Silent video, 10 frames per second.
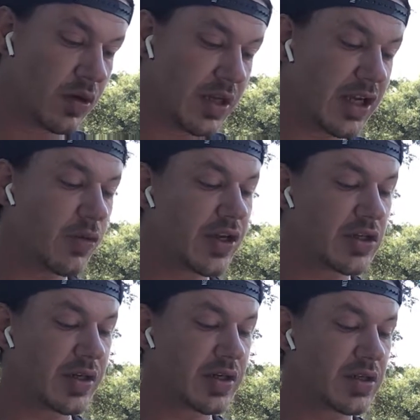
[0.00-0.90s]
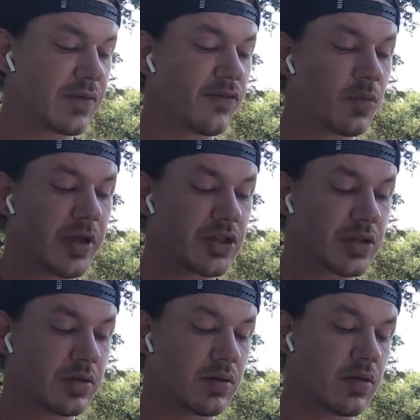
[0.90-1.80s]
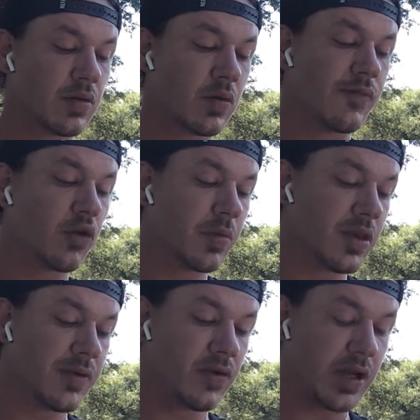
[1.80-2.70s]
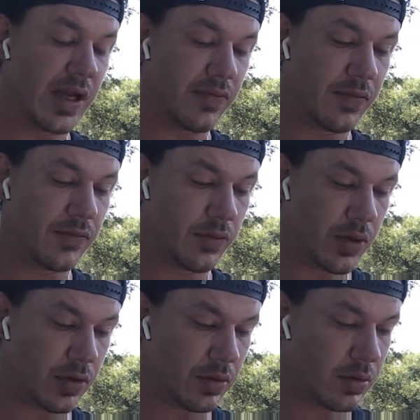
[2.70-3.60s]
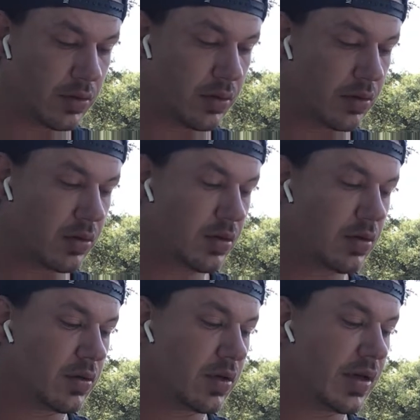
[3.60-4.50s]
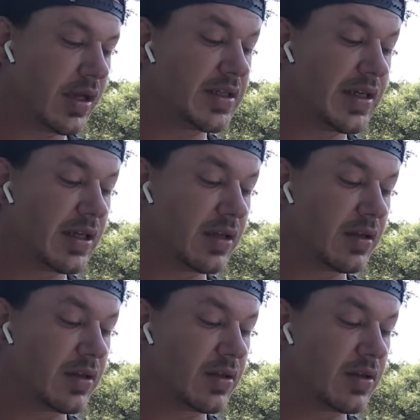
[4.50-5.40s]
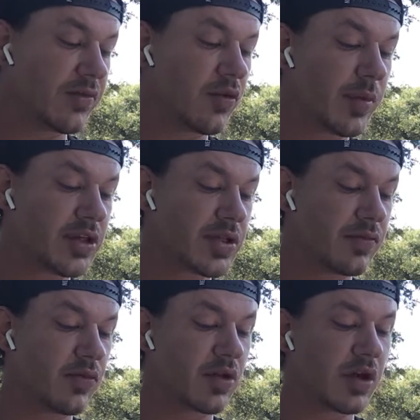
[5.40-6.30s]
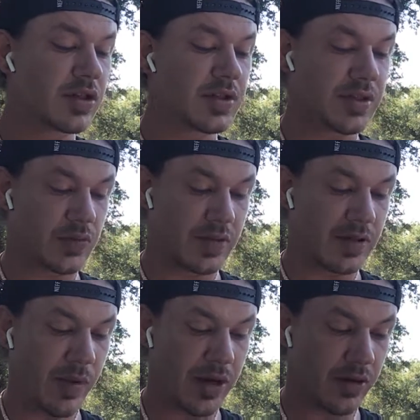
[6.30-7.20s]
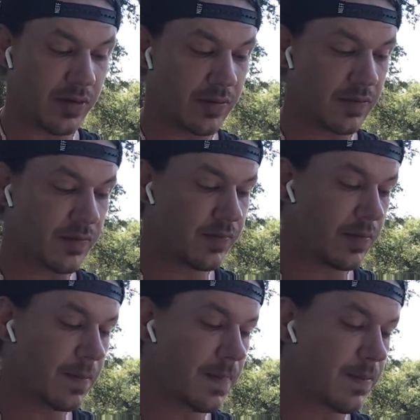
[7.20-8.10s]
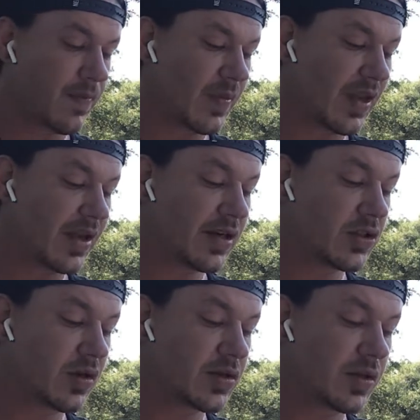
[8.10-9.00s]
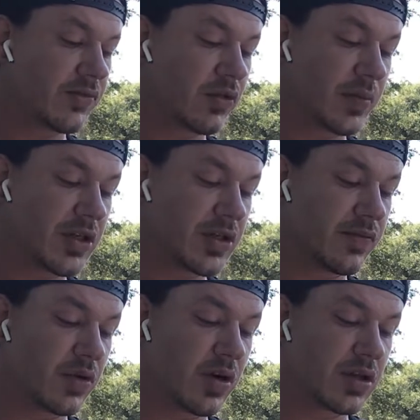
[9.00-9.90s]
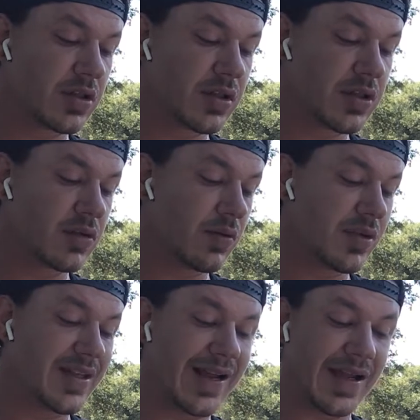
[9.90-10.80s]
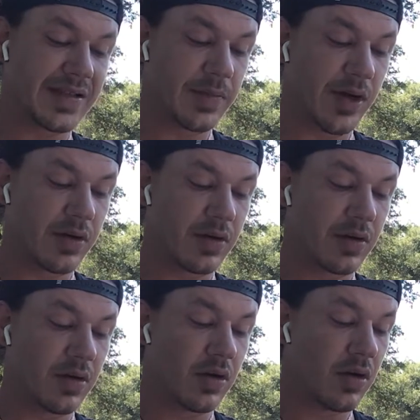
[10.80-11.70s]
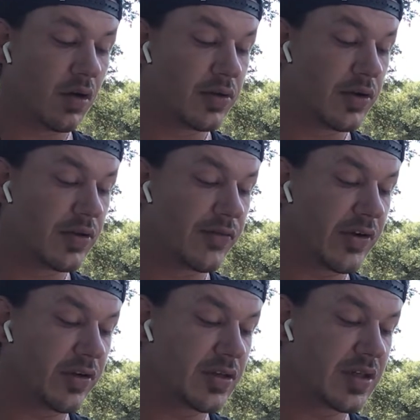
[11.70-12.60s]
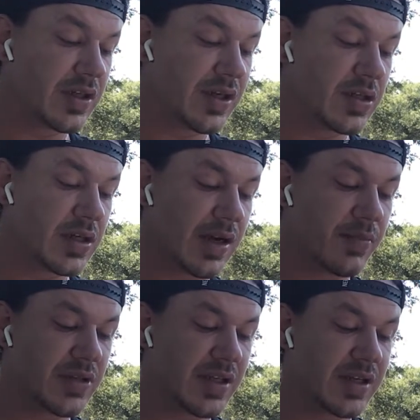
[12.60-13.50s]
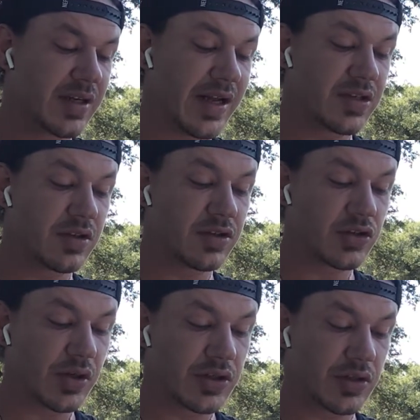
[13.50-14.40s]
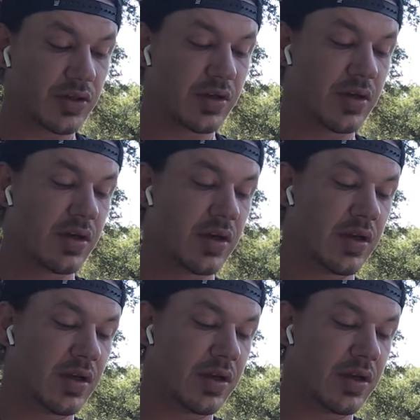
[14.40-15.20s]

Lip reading: The golden equation is the formation or formula for life, if you will. Indeed, the formation for consciousness within matter. It is also the formation for consciousness within antimatter, although the frequency is not presented as structure